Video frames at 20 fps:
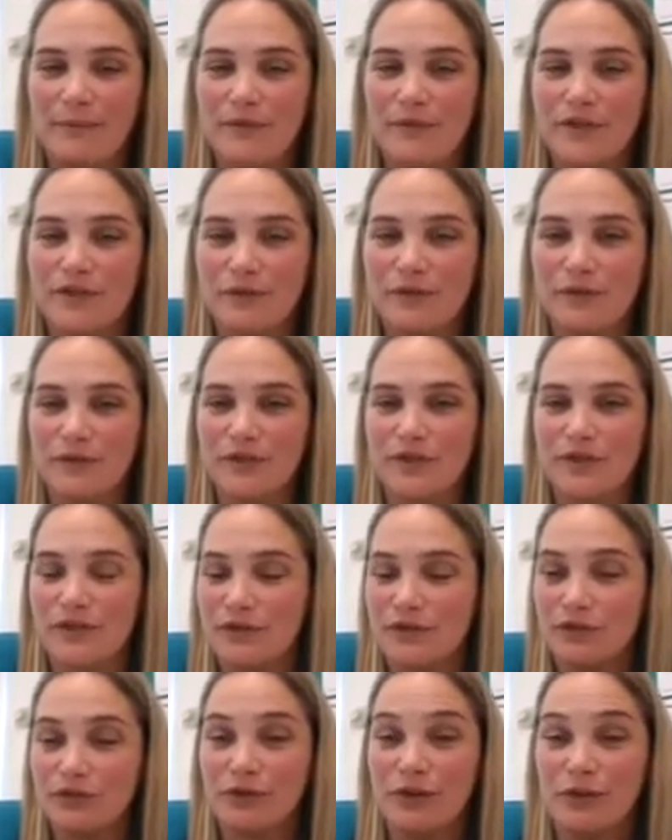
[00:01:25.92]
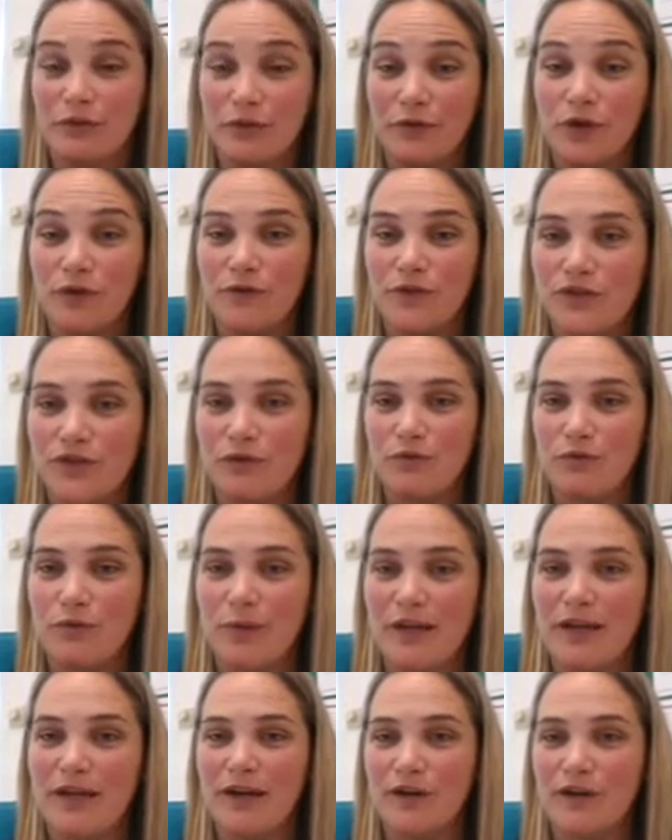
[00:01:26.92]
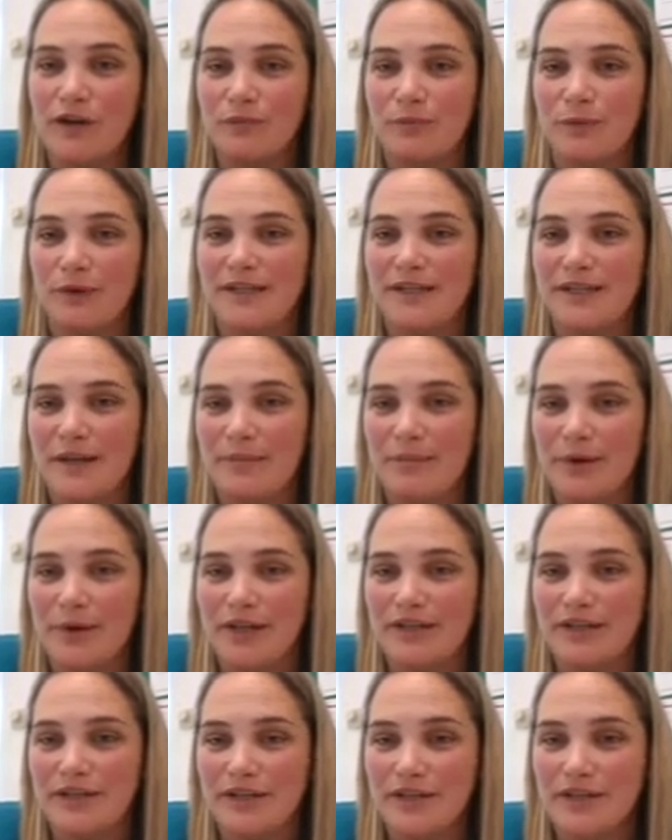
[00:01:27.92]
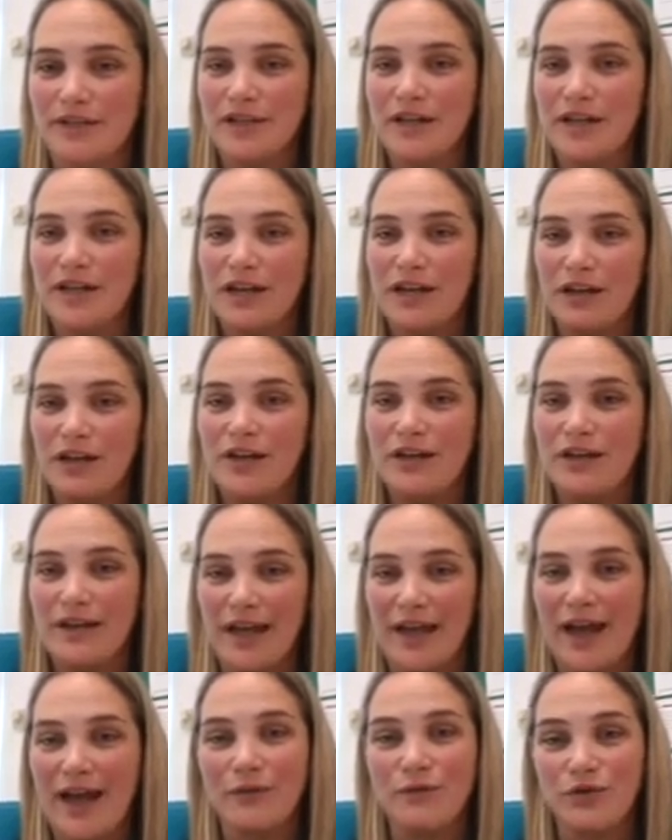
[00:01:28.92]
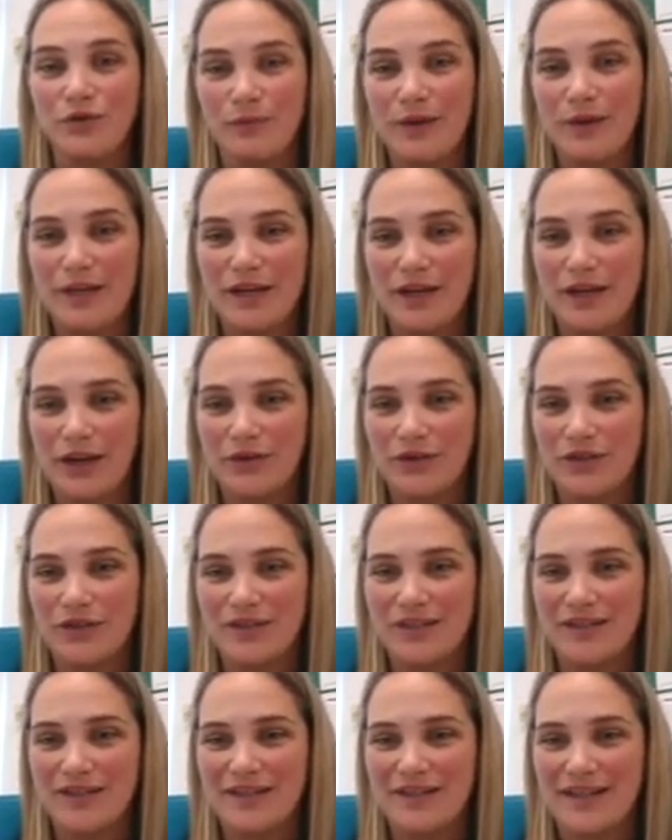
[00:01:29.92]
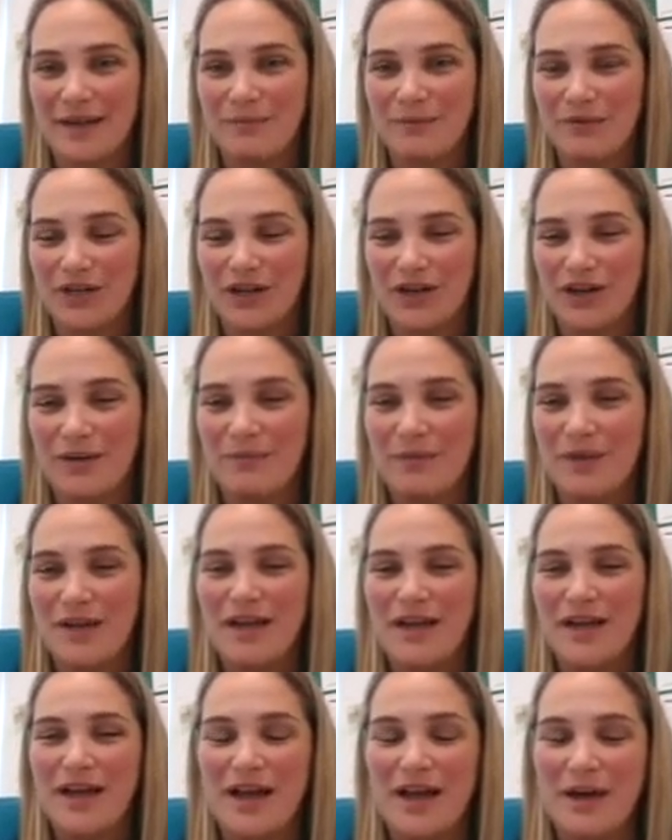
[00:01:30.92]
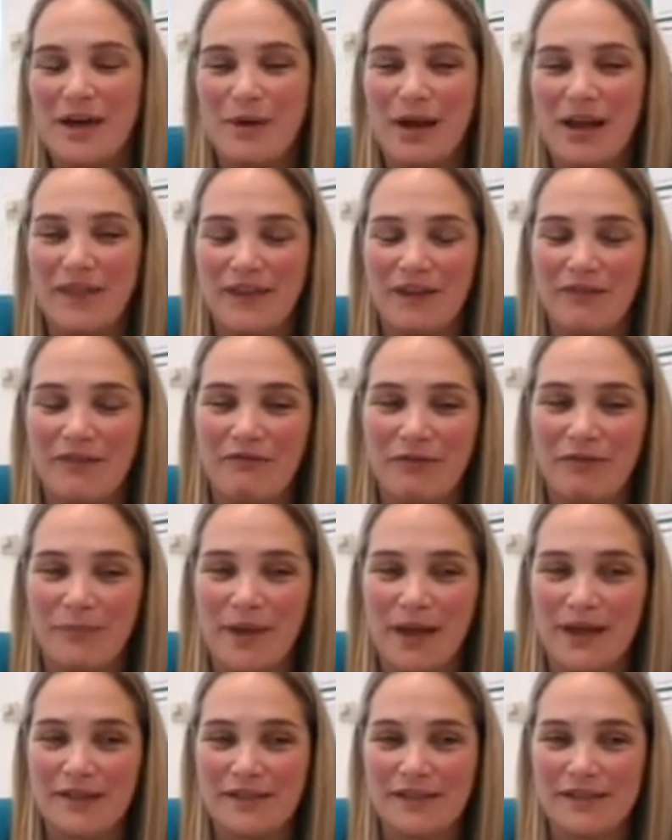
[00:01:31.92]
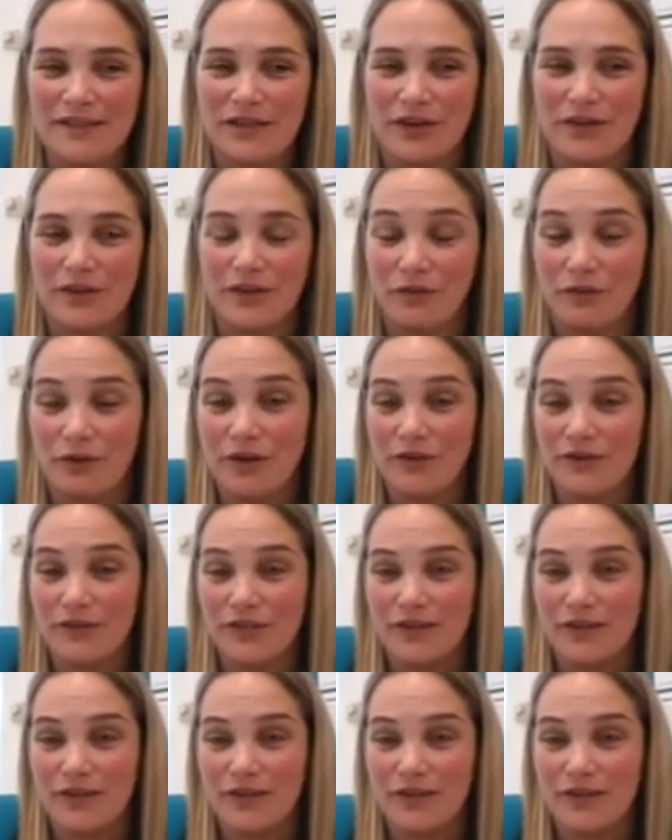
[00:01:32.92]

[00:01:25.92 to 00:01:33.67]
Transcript: So there's three or four of us who were being coached by the same person, learning how to be coaches at the same time. And then from that, it's kind of grown.